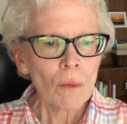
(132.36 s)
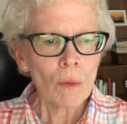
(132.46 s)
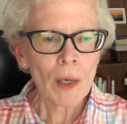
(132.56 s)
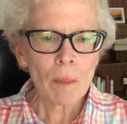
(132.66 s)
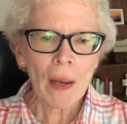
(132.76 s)

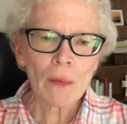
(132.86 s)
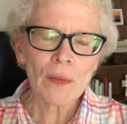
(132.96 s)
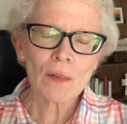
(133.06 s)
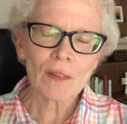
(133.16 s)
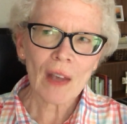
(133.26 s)
What about
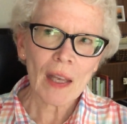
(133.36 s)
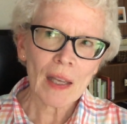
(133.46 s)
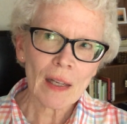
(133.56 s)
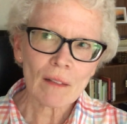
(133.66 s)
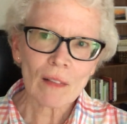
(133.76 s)
the
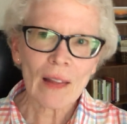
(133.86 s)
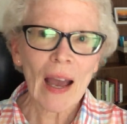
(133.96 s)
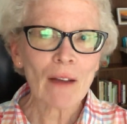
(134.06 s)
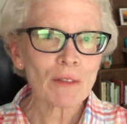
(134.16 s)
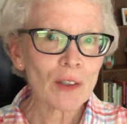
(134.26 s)
saying,
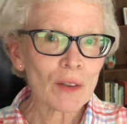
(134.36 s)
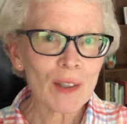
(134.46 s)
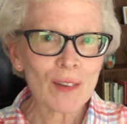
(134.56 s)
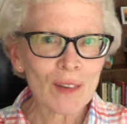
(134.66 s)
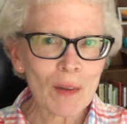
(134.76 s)
laughter
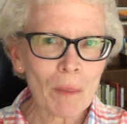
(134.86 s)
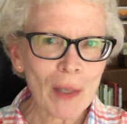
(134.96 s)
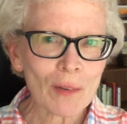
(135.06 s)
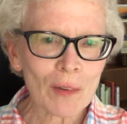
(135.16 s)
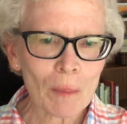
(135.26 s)
is the
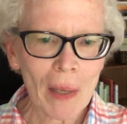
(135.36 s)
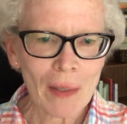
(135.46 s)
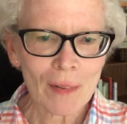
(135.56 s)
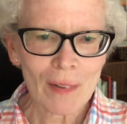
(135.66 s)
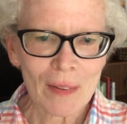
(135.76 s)
best
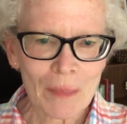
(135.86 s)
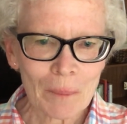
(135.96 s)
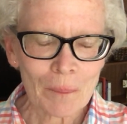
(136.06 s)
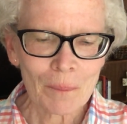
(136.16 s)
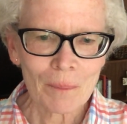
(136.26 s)
medicine?
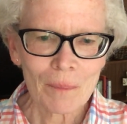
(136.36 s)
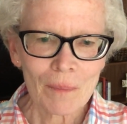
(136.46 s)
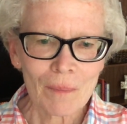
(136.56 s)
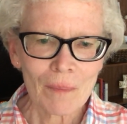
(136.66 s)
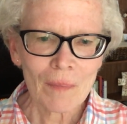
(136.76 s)

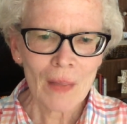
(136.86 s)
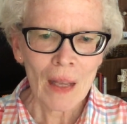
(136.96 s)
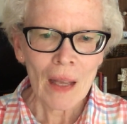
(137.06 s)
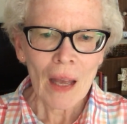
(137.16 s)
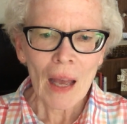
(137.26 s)

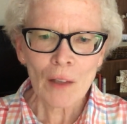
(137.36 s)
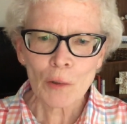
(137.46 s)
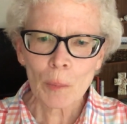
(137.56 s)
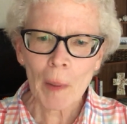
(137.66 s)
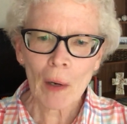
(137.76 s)
Has
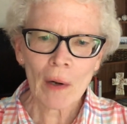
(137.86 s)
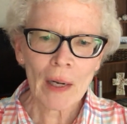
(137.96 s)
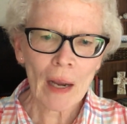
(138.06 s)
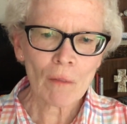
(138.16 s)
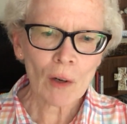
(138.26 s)
your
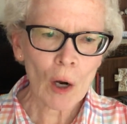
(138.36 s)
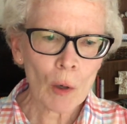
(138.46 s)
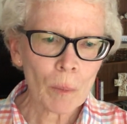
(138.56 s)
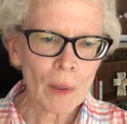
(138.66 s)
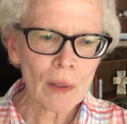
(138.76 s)
parent ever
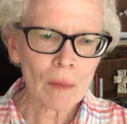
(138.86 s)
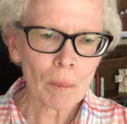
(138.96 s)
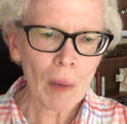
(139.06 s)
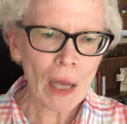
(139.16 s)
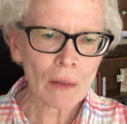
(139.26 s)
opened a
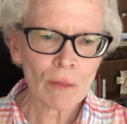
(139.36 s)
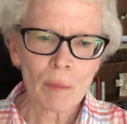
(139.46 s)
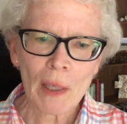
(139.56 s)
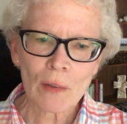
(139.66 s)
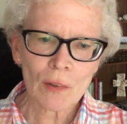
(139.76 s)
bottle of
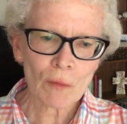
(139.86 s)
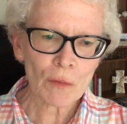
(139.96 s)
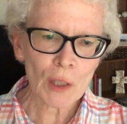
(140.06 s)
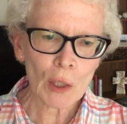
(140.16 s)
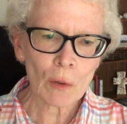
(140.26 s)
medicine
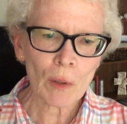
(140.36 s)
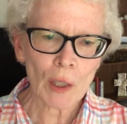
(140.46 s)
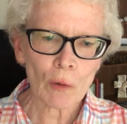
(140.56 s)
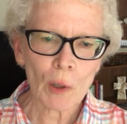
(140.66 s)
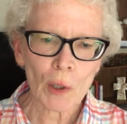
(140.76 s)
for you
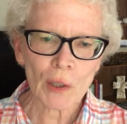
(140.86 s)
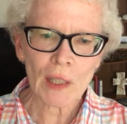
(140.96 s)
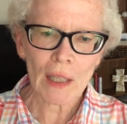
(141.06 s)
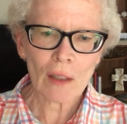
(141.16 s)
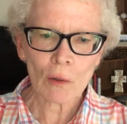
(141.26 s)
and you heard
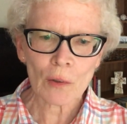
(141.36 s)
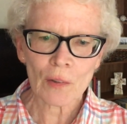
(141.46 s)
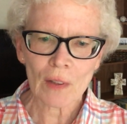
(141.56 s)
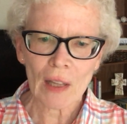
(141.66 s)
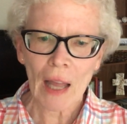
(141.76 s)
giggles
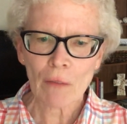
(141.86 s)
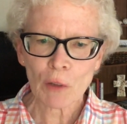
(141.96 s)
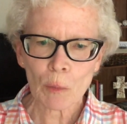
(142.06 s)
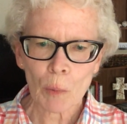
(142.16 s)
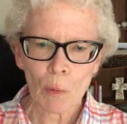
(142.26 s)
and
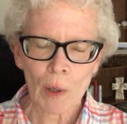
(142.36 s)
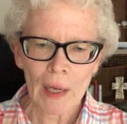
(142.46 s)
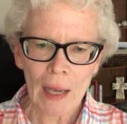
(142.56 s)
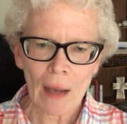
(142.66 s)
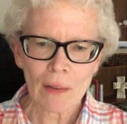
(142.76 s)
laughter
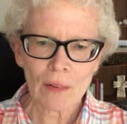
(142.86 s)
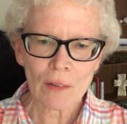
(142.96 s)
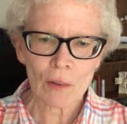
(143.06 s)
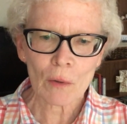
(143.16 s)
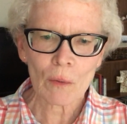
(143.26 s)
pouring out
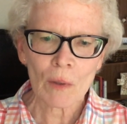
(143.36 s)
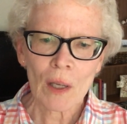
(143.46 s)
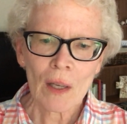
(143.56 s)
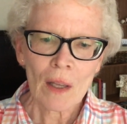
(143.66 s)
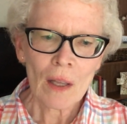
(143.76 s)
into
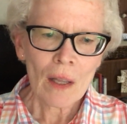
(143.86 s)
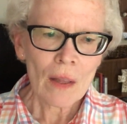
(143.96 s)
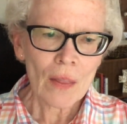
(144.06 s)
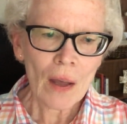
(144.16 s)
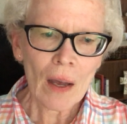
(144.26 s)

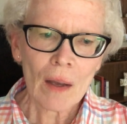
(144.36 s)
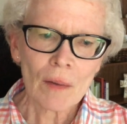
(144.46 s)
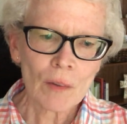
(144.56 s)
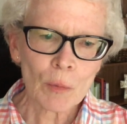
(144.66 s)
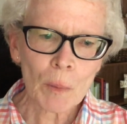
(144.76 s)
the
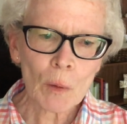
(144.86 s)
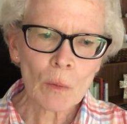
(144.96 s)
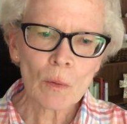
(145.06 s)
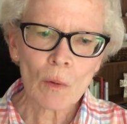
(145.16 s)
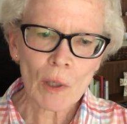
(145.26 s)

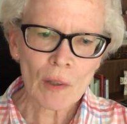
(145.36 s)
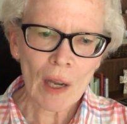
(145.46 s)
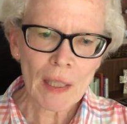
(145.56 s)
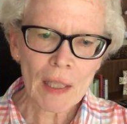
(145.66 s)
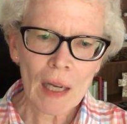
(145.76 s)
spoon or
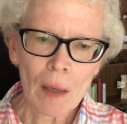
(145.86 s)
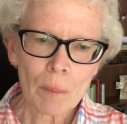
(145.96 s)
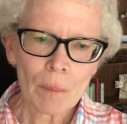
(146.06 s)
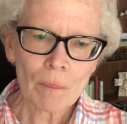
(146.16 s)
tiny cup?